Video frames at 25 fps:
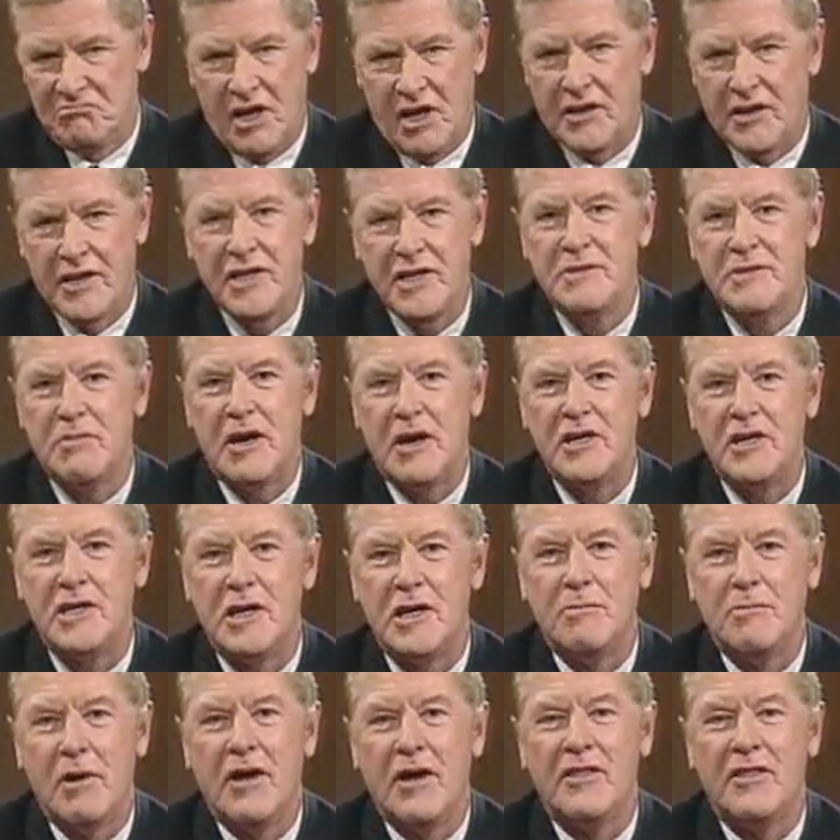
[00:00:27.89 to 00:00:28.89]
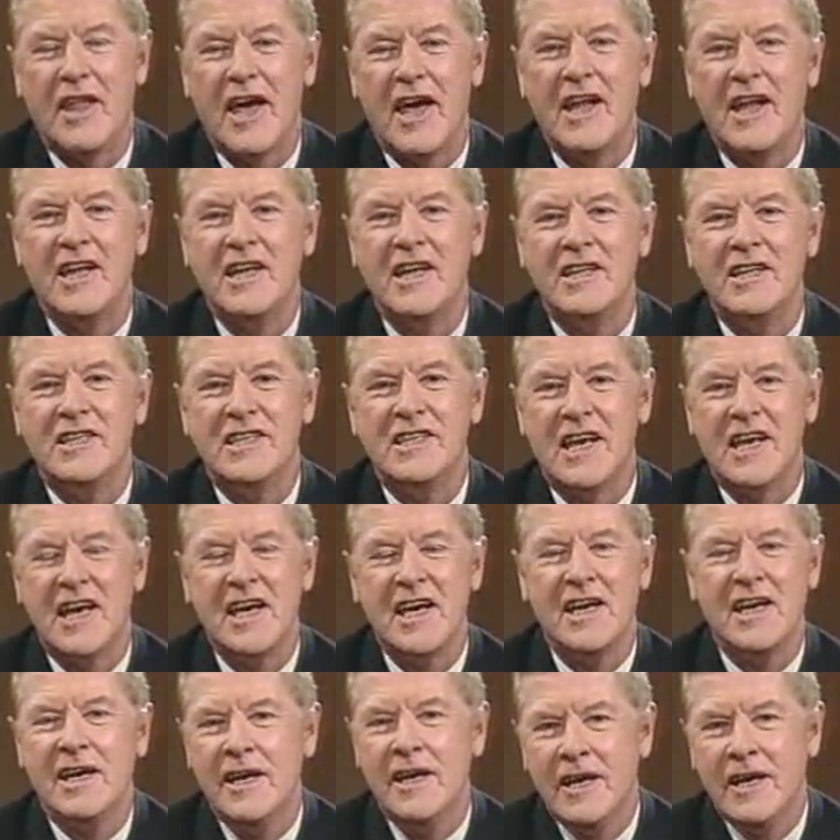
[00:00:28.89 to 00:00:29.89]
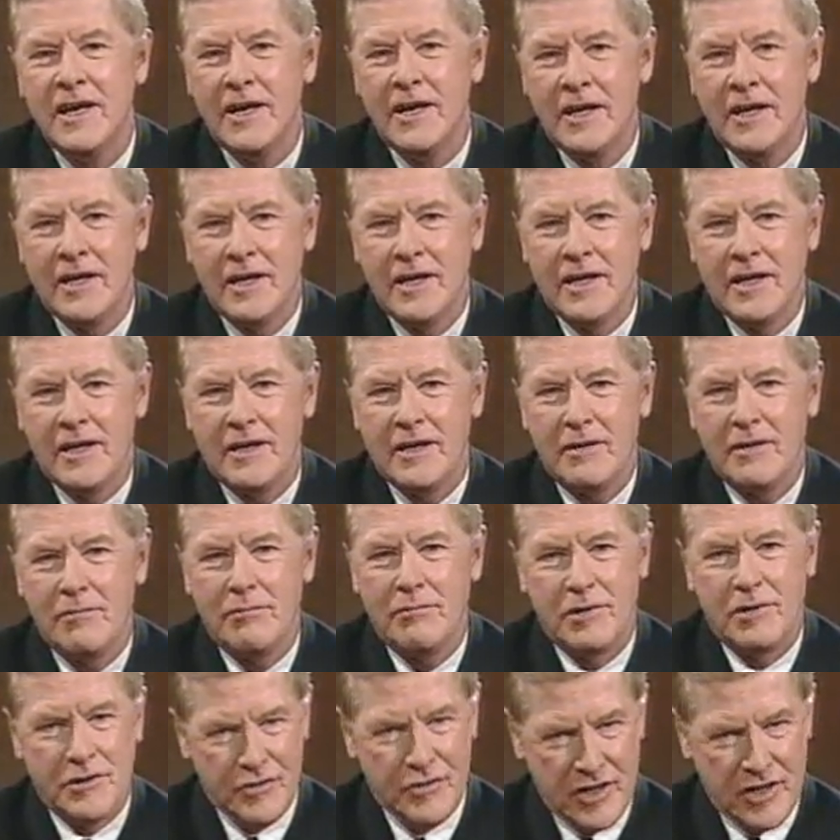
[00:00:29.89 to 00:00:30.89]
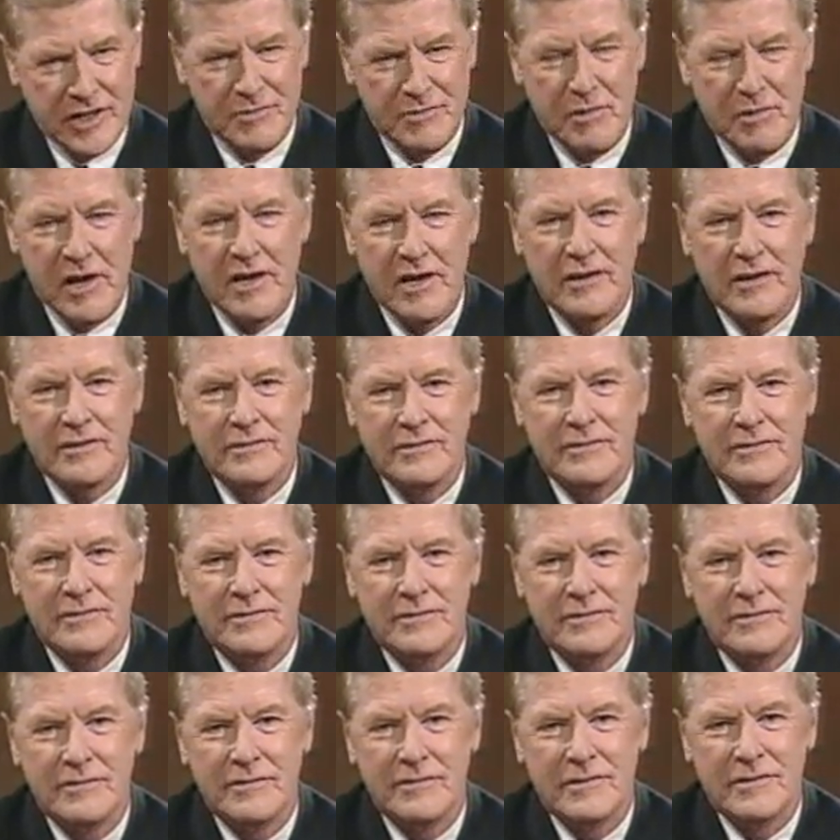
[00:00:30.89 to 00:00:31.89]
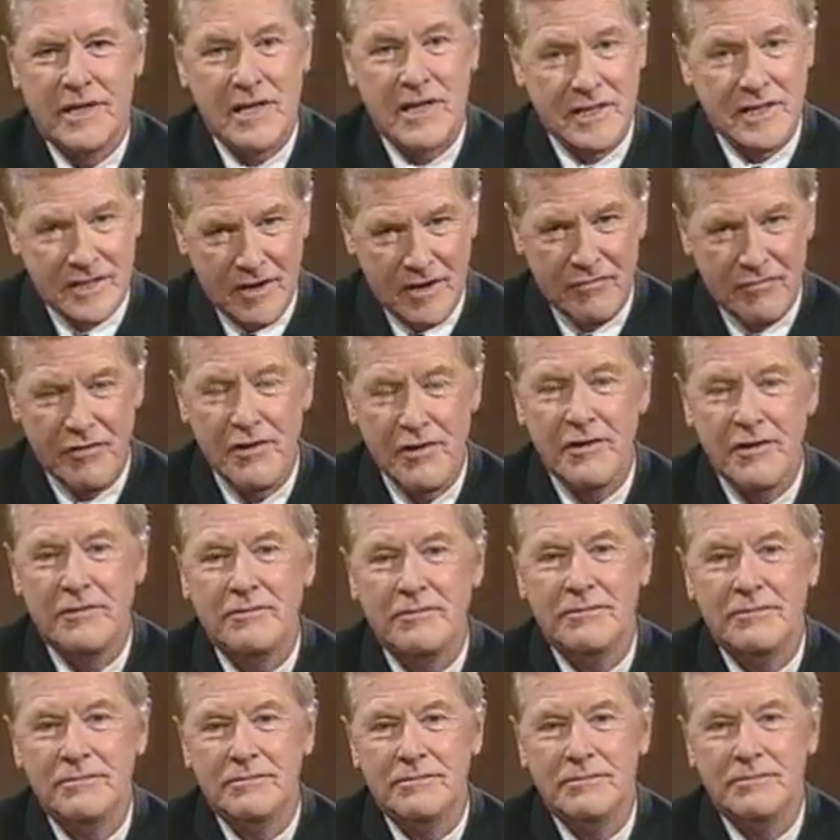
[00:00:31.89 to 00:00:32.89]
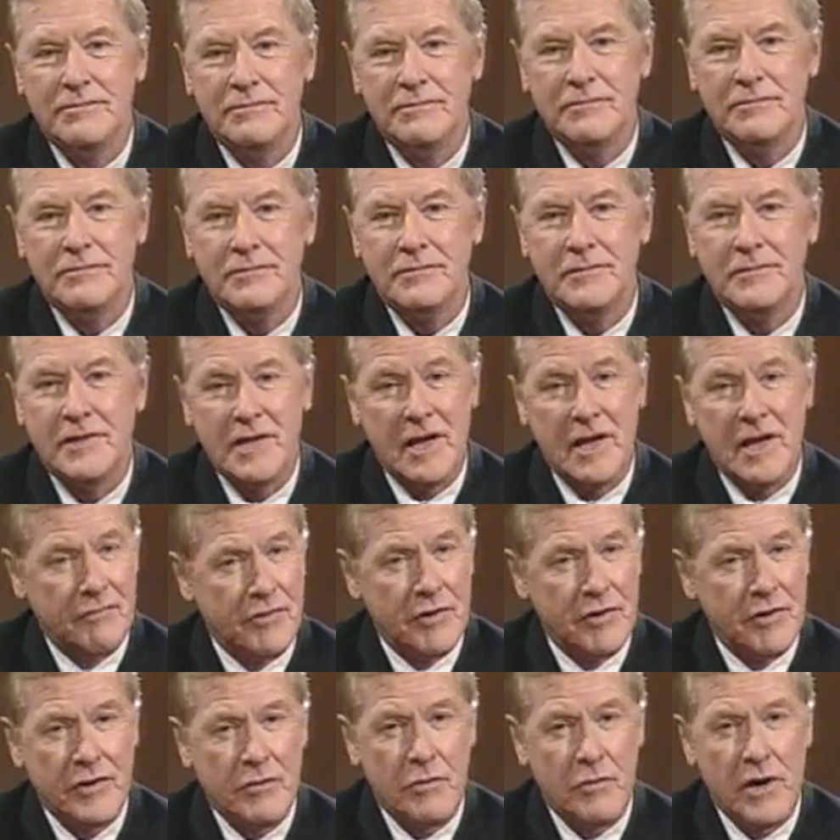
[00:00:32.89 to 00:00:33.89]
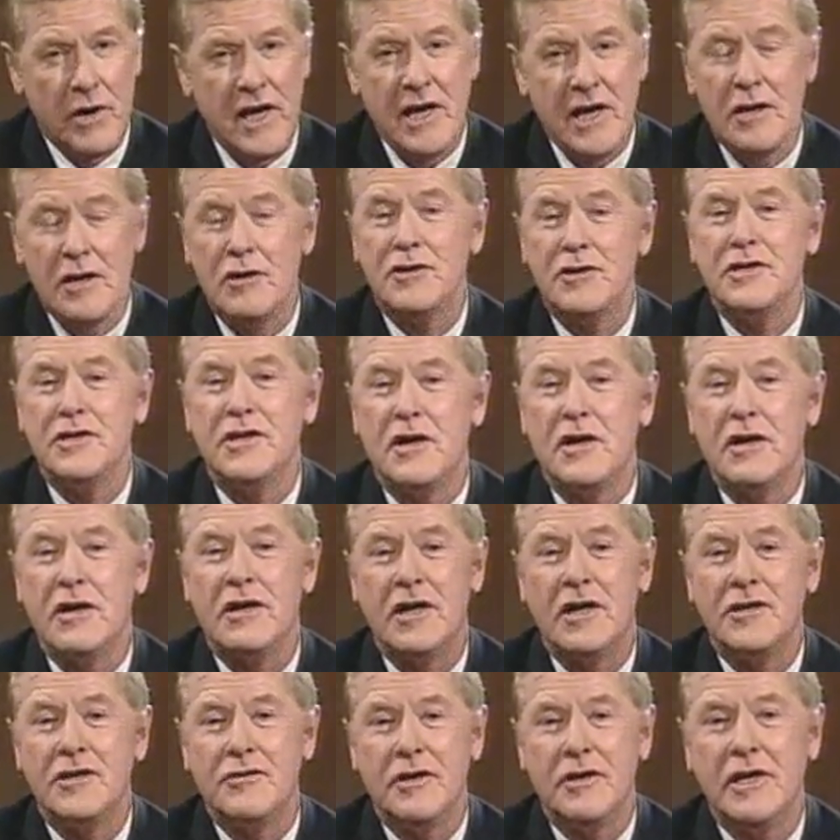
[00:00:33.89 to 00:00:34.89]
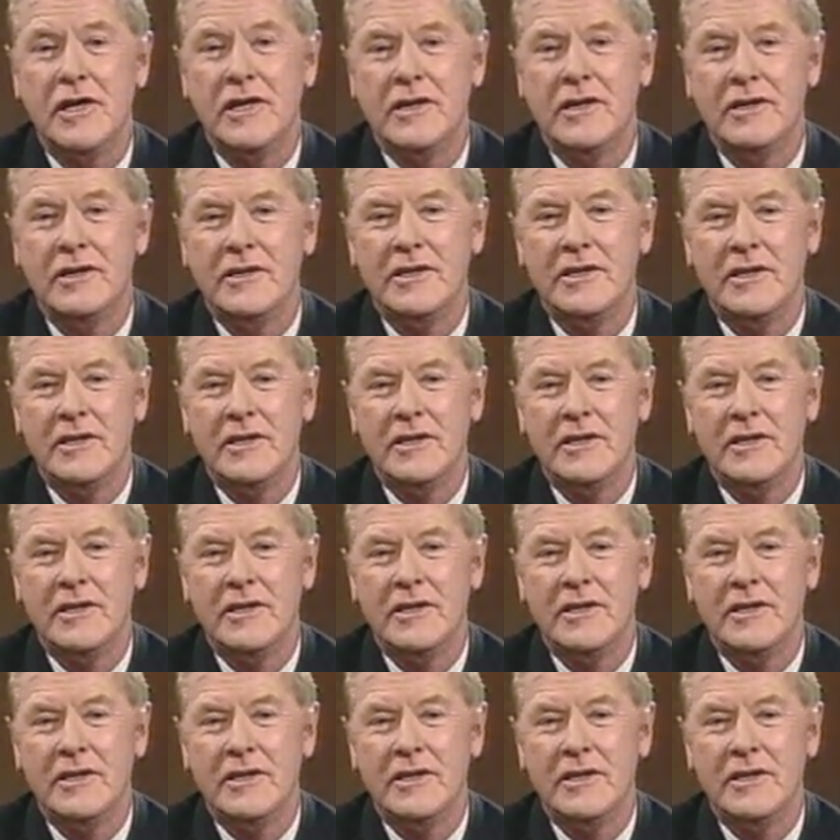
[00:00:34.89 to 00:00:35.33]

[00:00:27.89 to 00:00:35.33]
Nothing special about that, he'd say. But trust me, he's different. Different in the way he looks at our country.